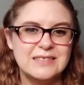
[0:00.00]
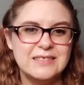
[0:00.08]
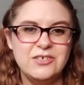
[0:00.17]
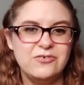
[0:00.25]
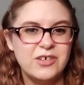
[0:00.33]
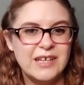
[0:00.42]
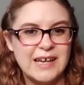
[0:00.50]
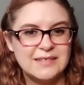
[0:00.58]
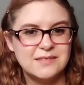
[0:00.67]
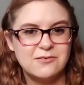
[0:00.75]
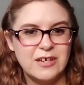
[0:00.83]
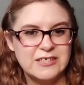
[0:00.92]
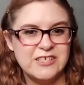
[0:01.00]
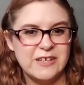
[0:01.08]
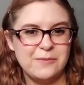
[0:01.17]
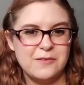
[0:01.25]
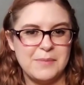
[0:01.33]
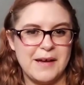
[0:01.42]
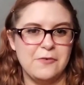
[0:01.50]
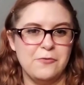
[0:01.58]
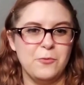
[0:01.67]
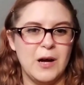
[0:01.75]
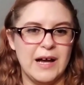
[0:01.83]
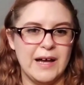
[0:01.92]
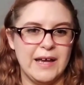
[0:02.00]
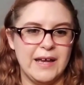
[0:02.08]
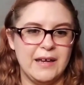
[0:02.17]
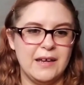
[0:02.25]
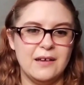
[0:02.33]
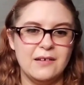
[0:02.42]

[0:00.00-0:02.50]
you can ask questions about why